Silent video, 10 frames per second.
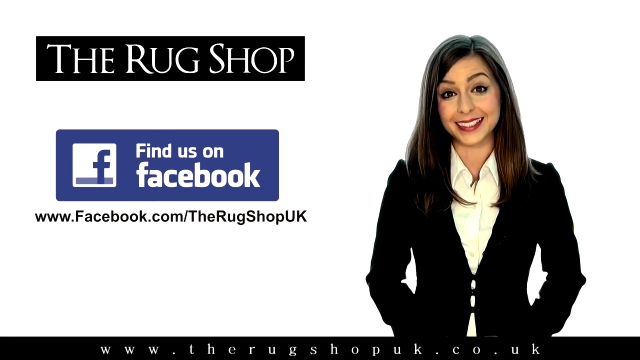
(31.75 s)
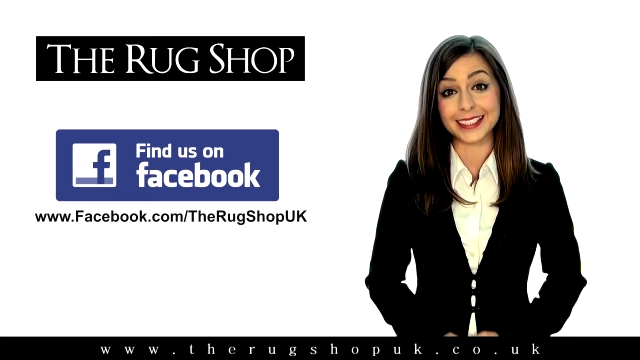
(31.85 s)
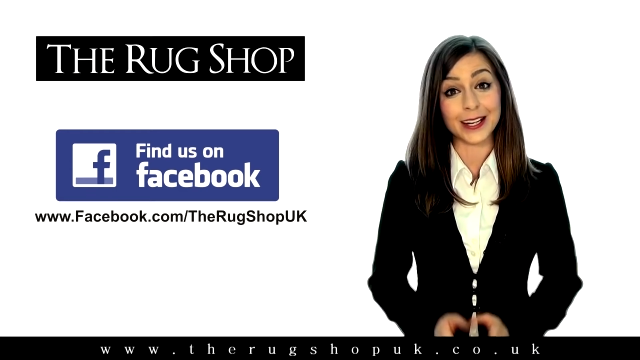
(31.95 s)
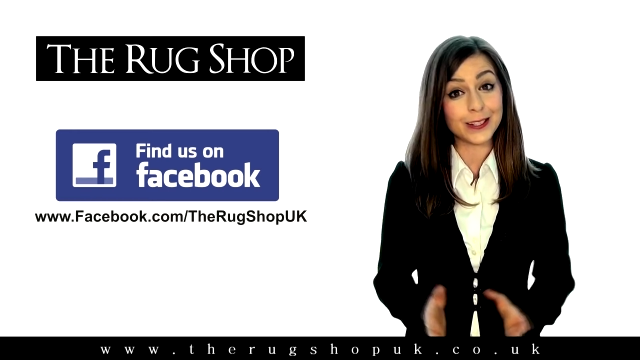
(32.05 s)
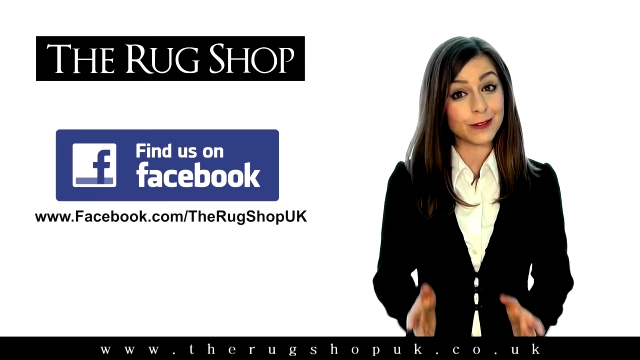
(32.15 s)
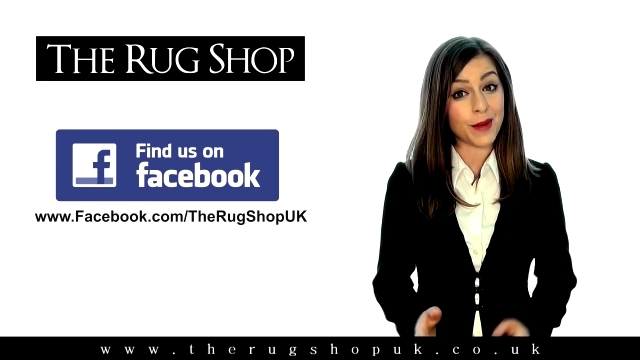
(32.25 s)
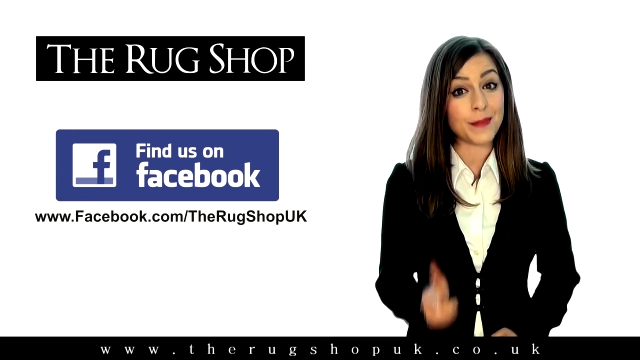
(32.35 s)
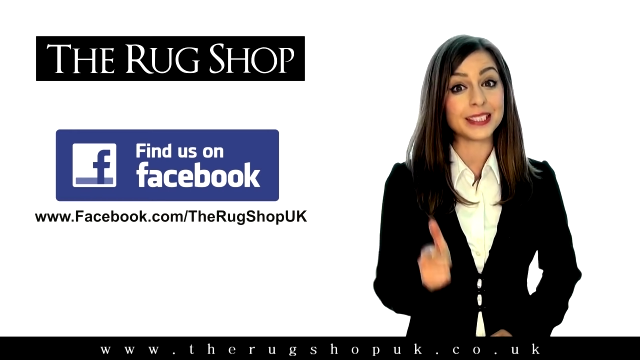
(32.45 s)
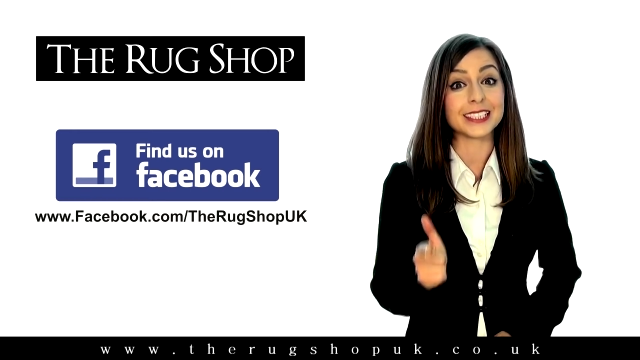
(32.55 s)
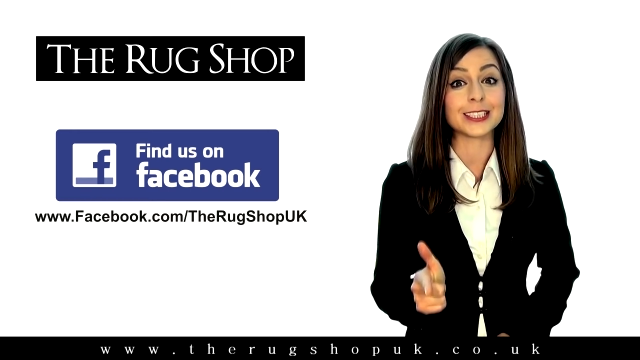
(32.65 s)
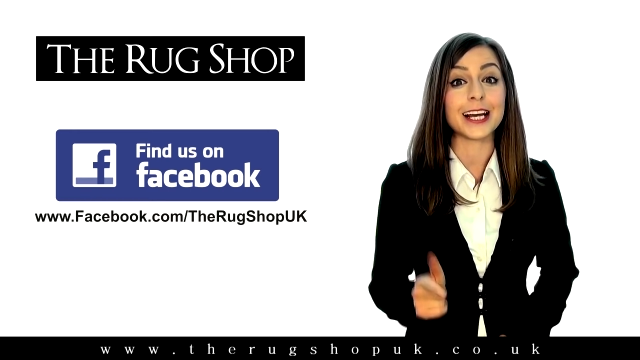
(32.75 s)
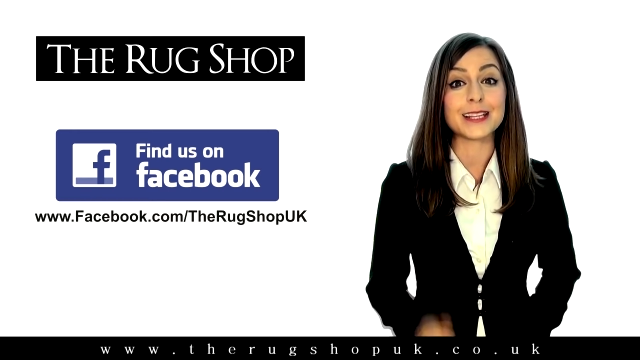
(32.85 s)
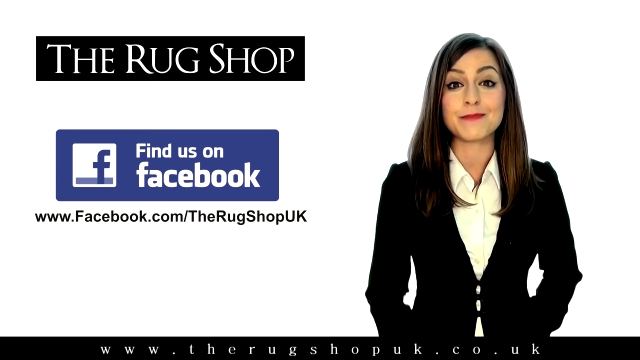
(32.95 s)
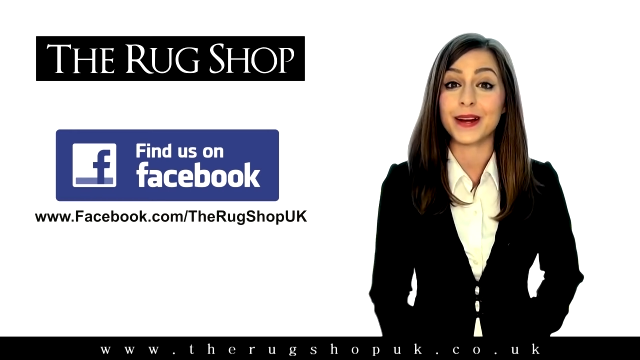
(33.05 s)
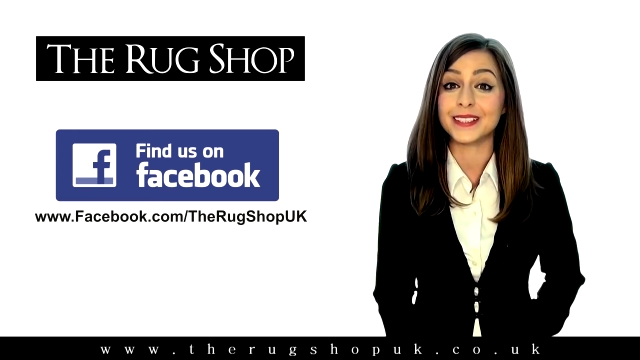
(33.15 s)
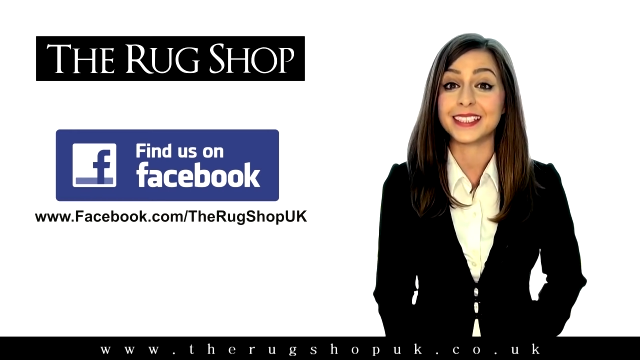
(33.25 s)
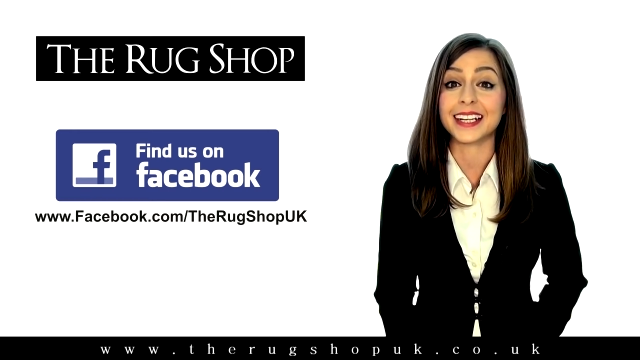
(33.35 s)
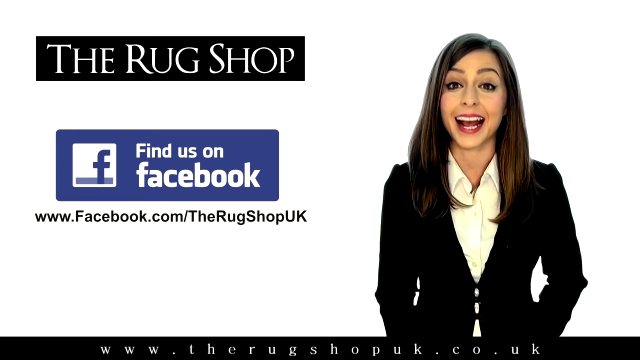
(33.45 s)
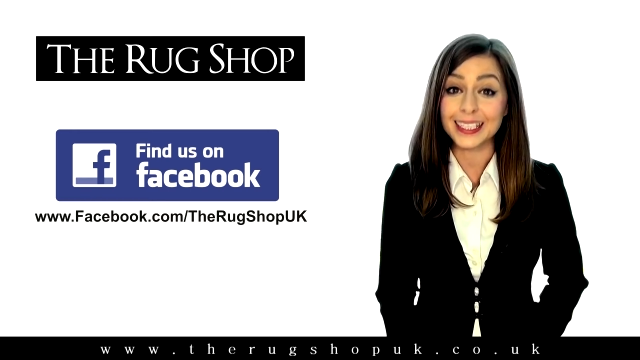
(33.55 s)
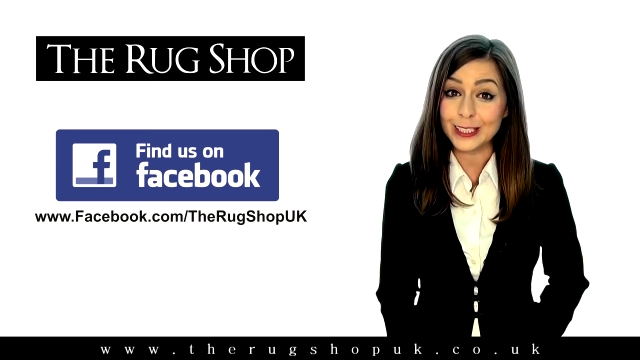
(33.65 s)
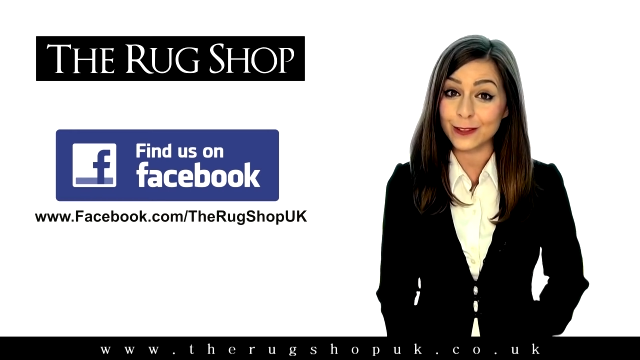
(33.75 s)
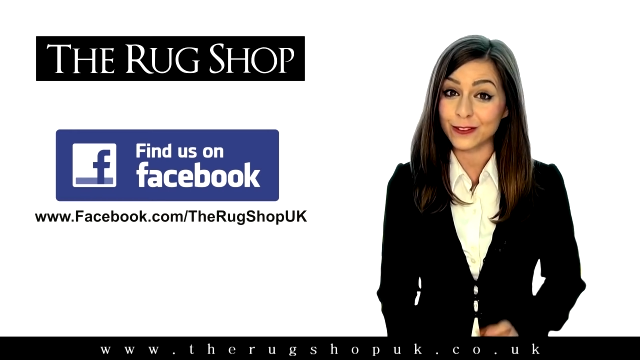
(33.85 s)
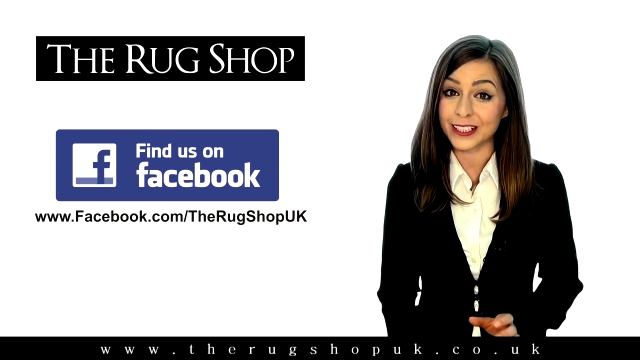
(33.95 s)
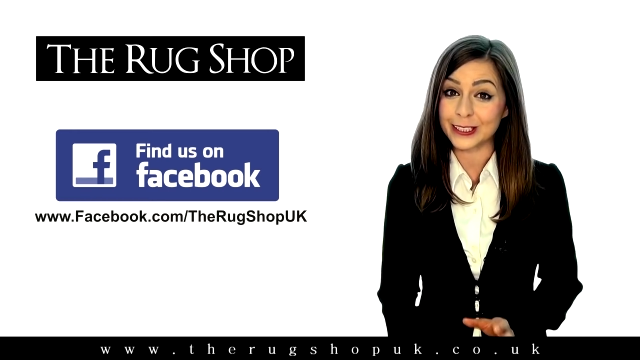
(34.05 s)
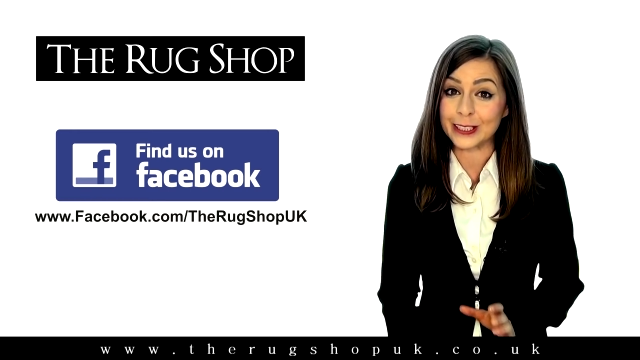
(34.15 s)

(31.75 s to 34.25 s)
so remember to share the post and ask your friends